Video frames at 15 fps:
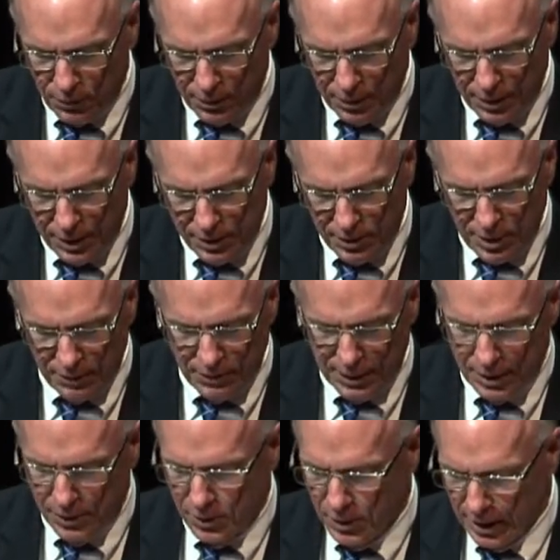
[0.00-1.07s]
37
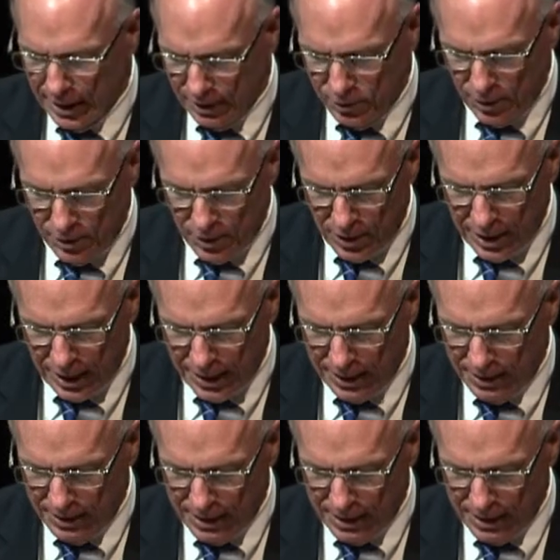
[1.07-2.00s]
years in electricity.